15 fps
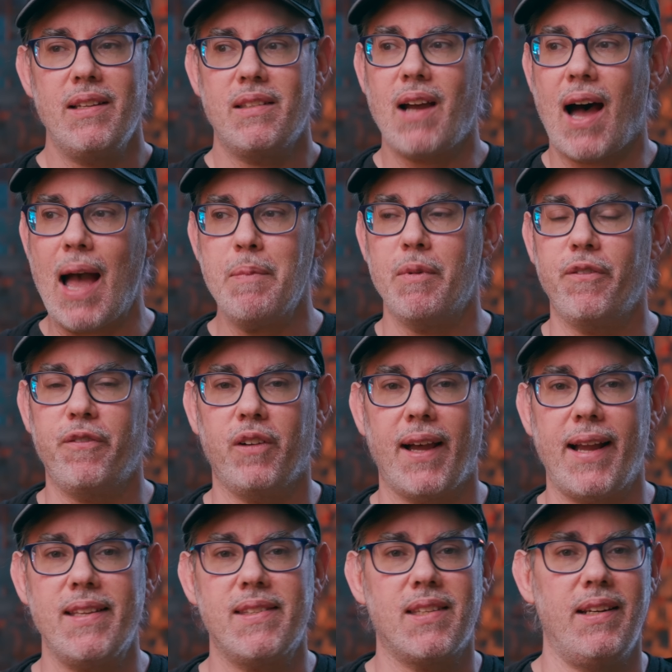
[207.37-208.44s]
time of
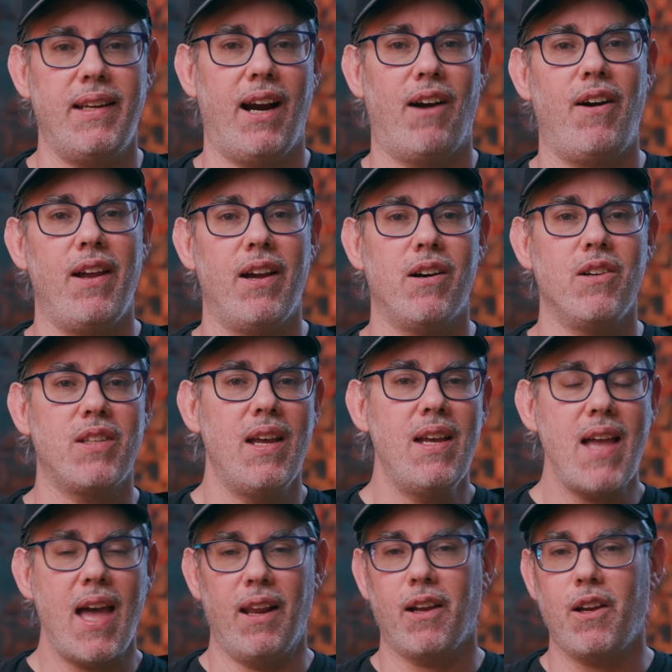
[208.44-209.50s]
flight scenarios
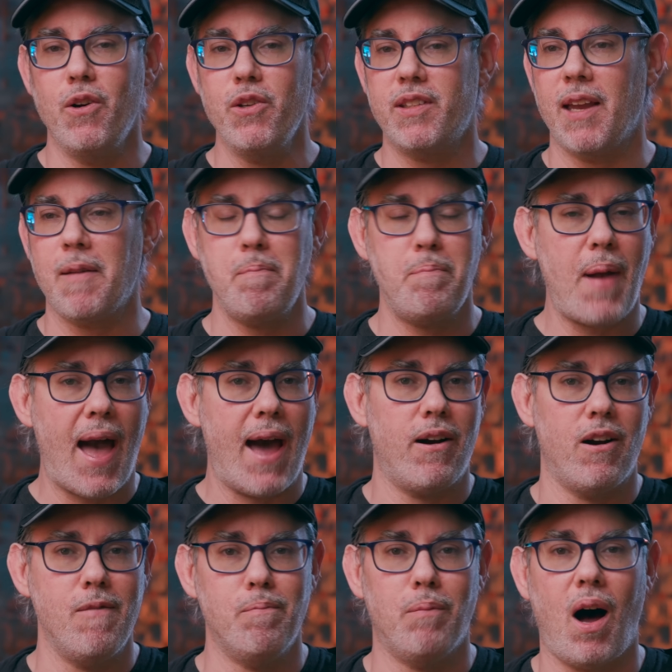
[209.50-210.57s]
and acoustic
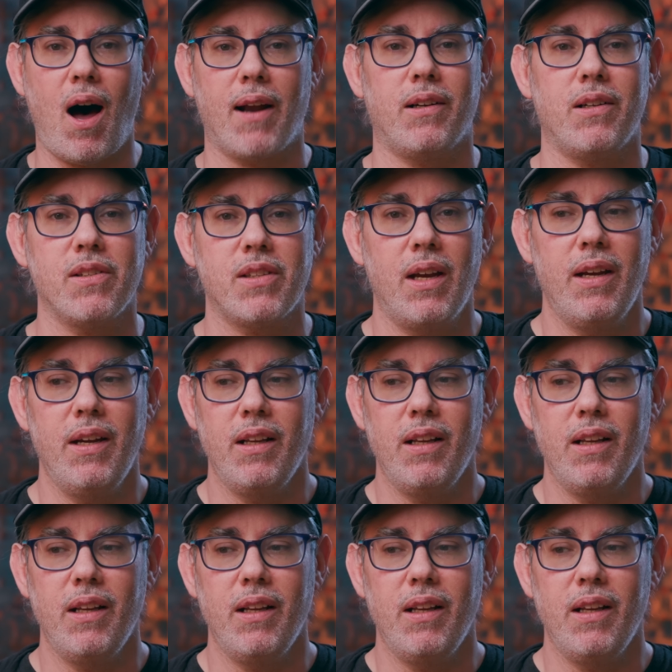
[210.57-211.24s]
pattern models